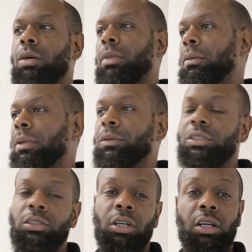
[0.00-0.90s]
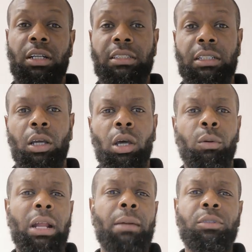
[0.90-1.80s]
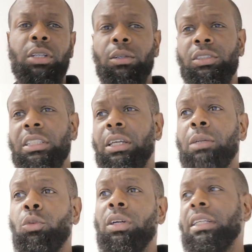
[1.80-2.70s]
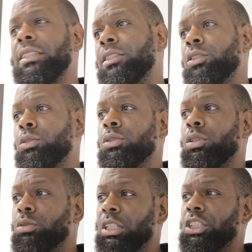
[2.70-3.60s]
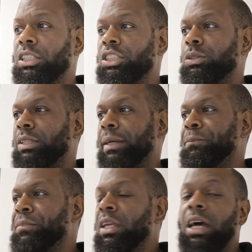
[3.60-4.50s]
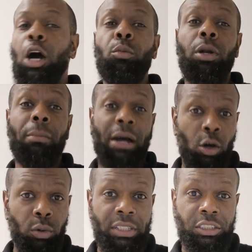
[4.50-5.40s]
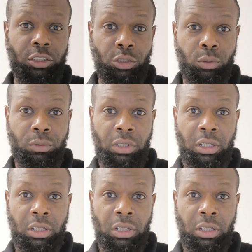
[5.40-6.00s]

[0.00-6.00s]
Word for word: on?" Blah blah blah. We started talking. And I was like, "What happened to you? I don't see you anymore at the institute, you know, teaching." She was like, "I opened up my own institute,